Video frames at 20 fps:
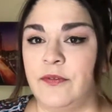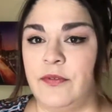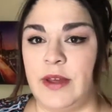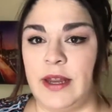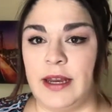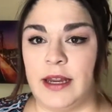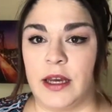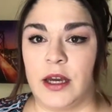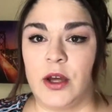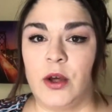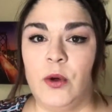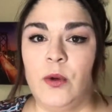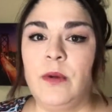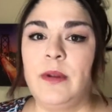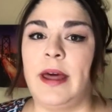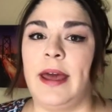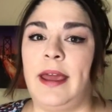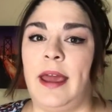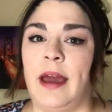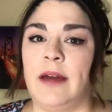video
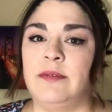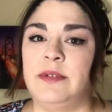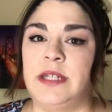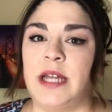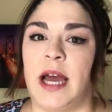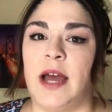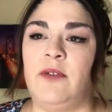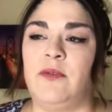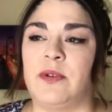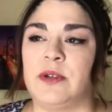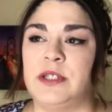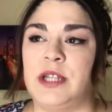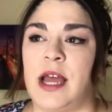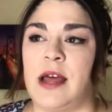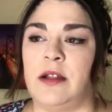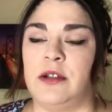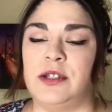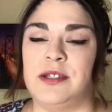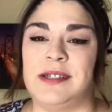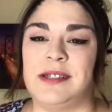like I've done for
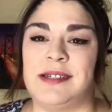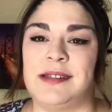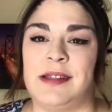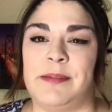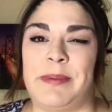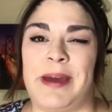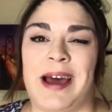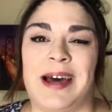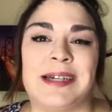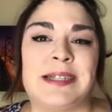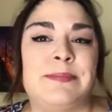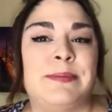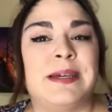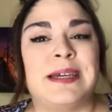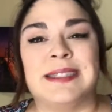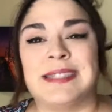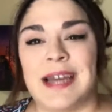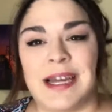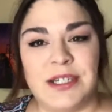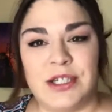challenges in the past
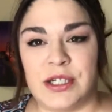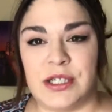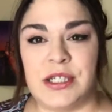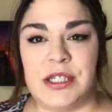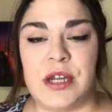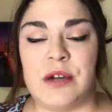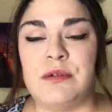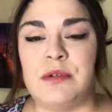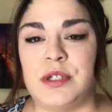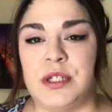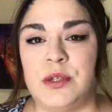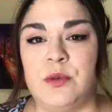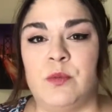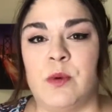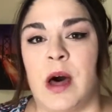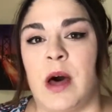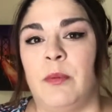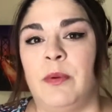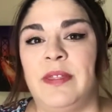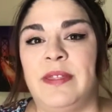because I just don't do
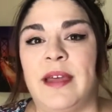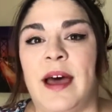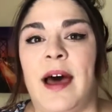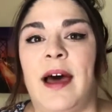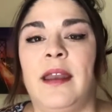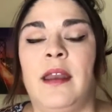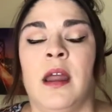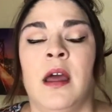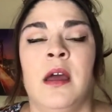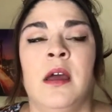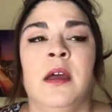well with that.